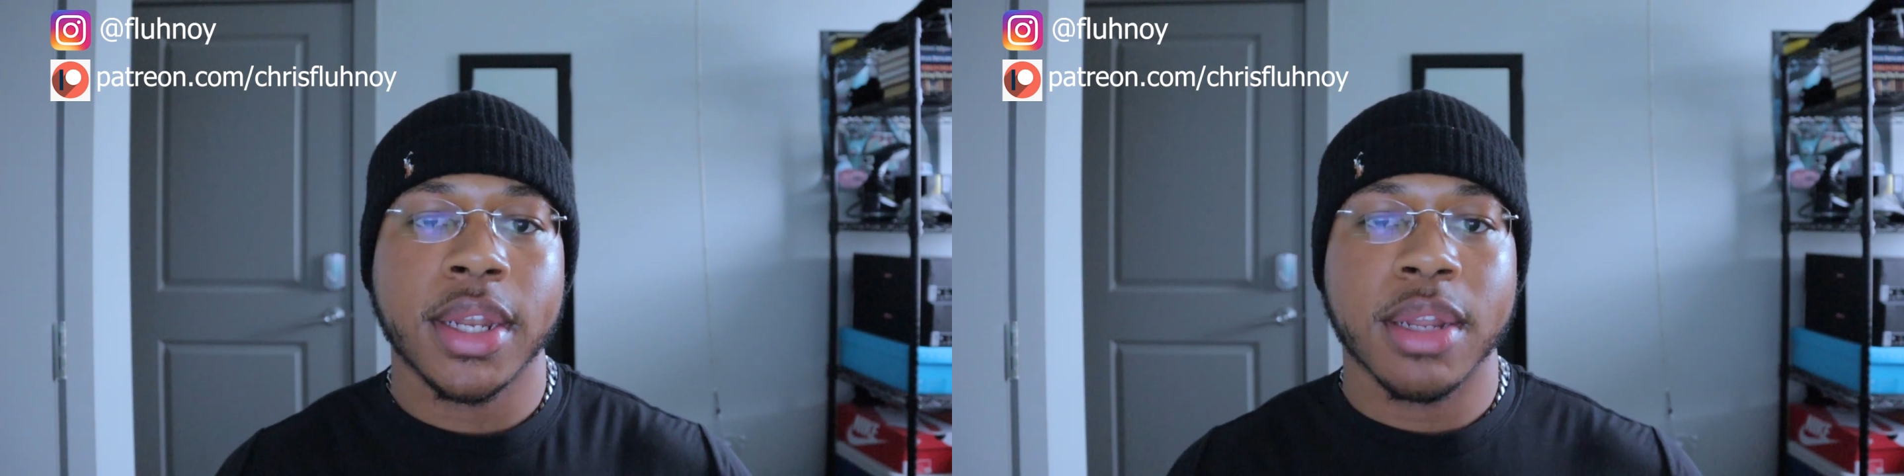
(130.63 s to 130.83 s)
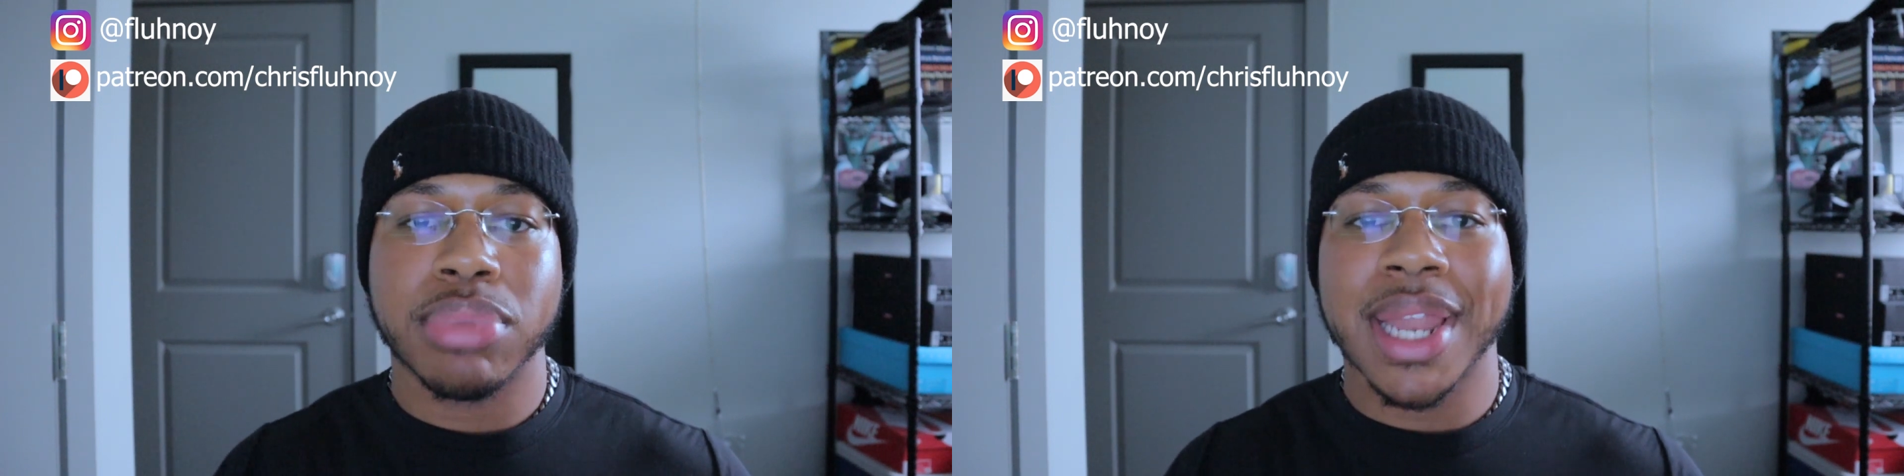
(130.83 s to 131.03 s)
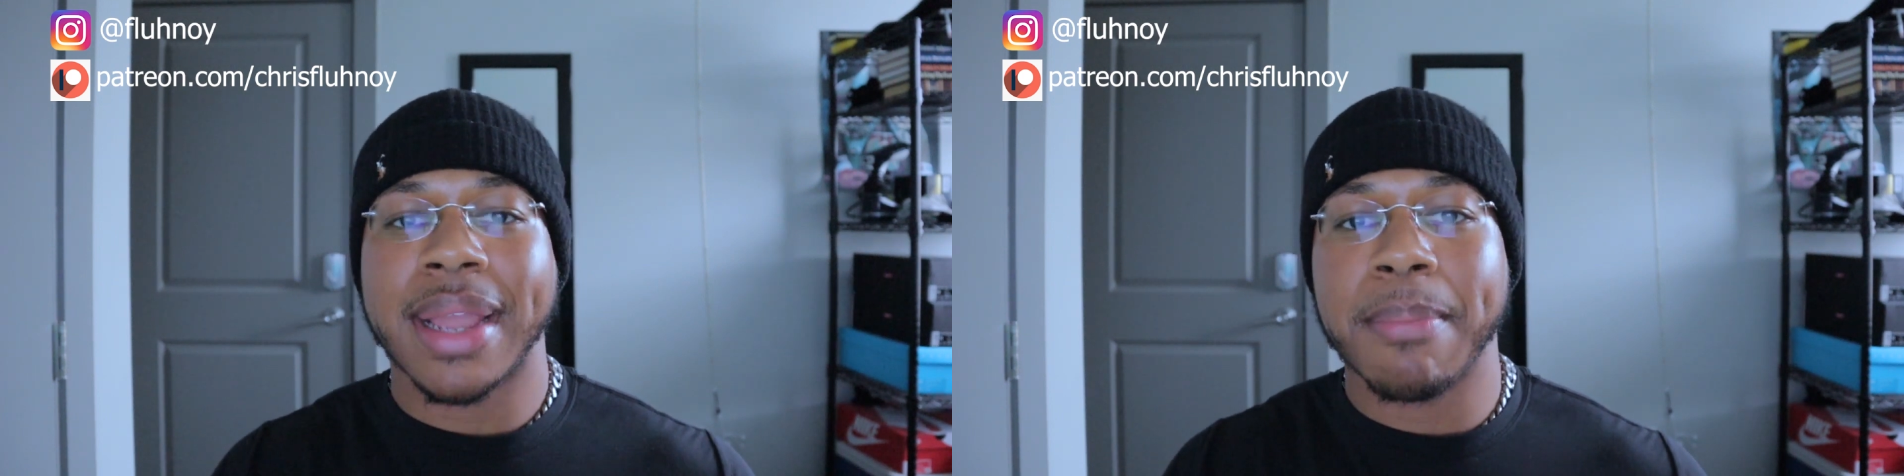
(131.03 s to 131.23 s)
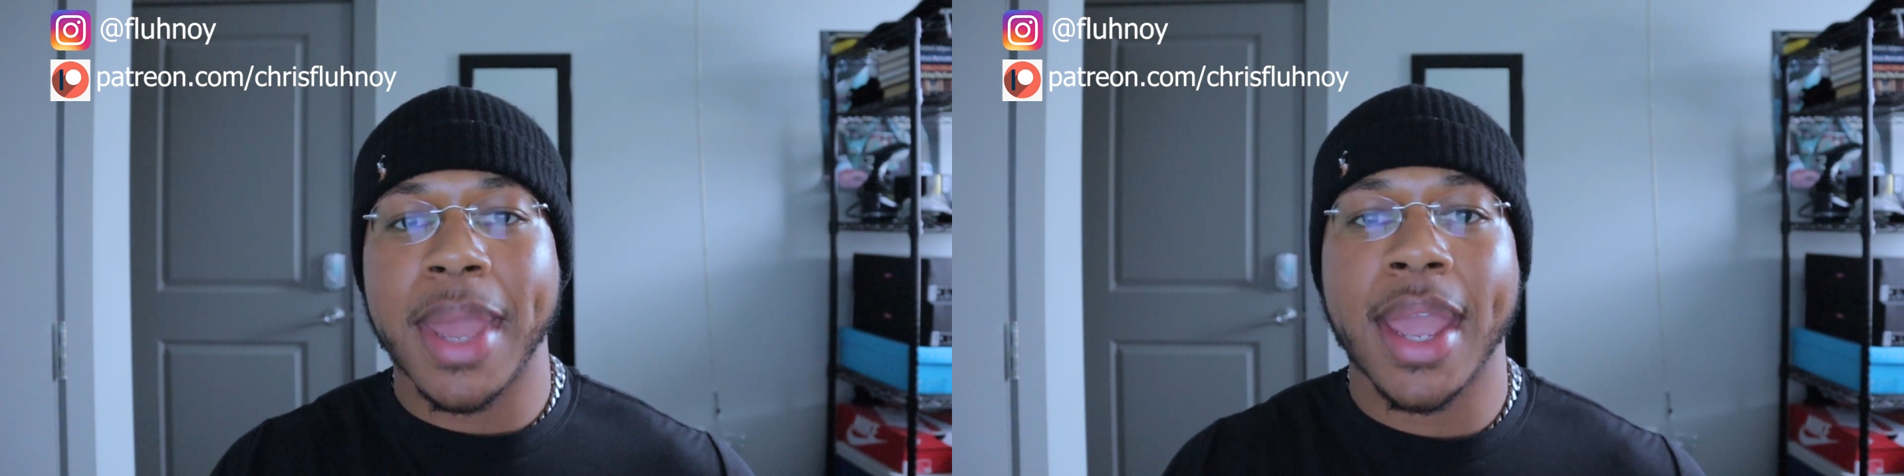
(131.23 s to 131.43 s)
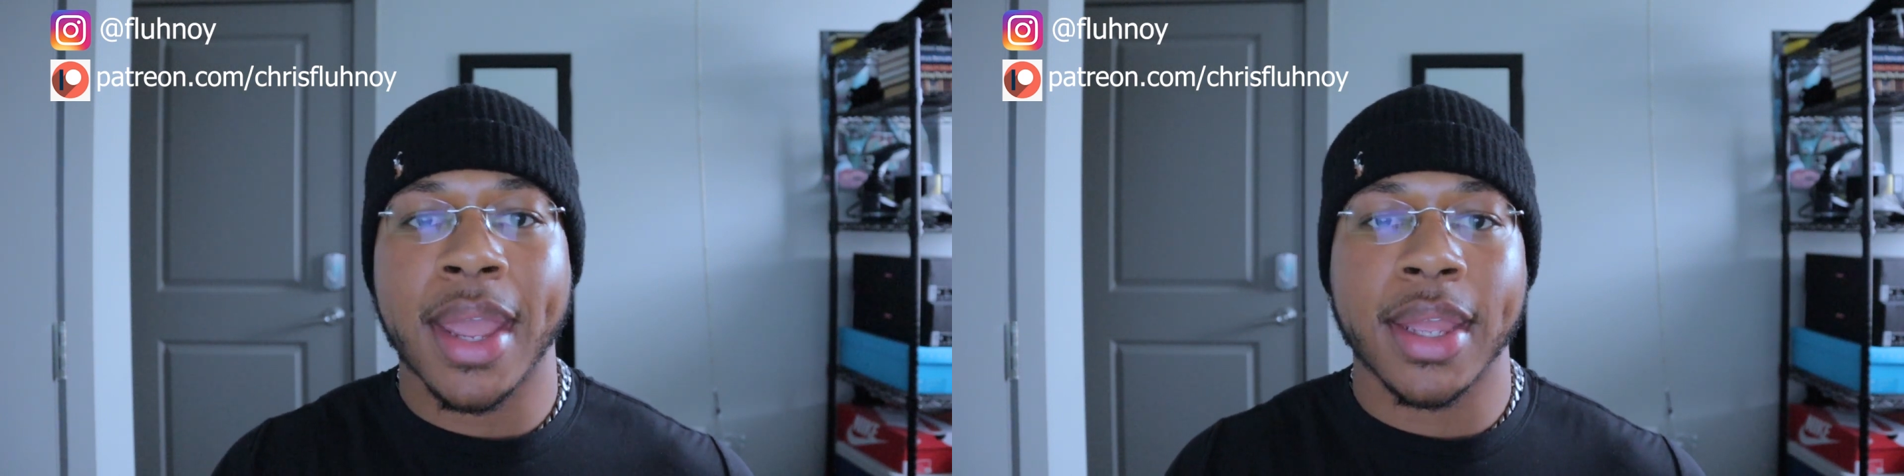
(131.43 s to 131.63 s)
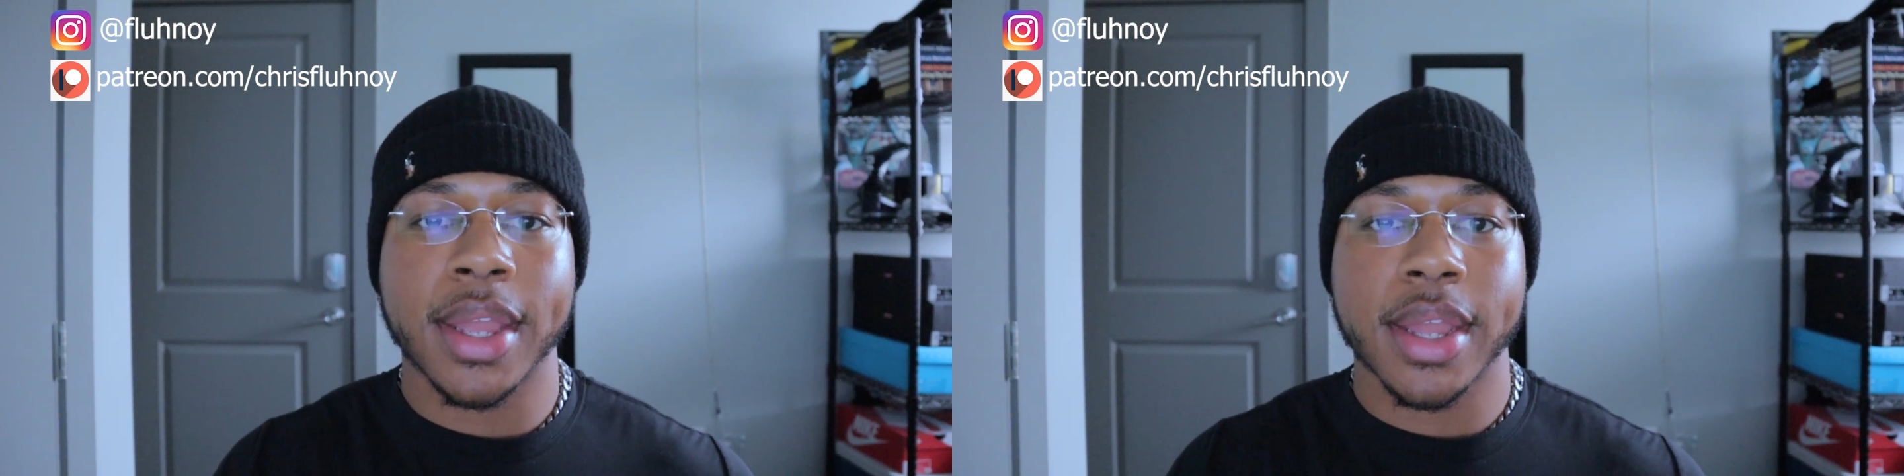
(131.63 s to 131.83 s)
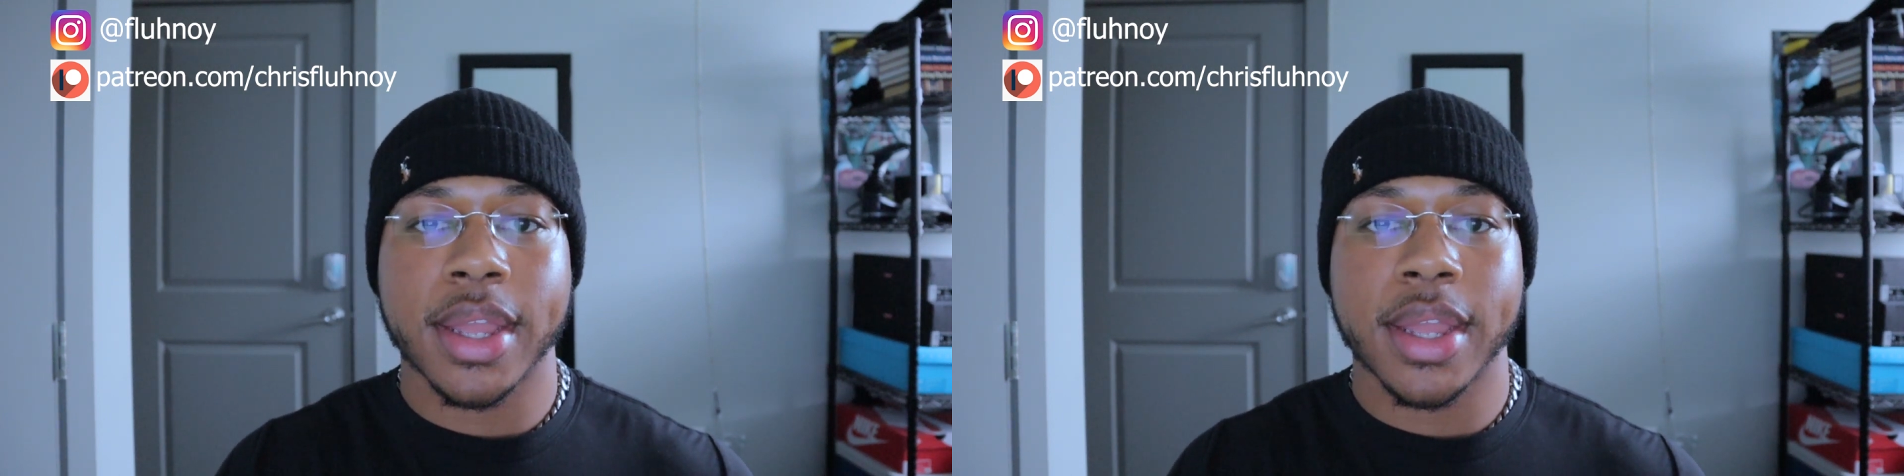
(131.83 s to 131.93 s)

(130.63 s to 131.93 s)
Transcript: the black man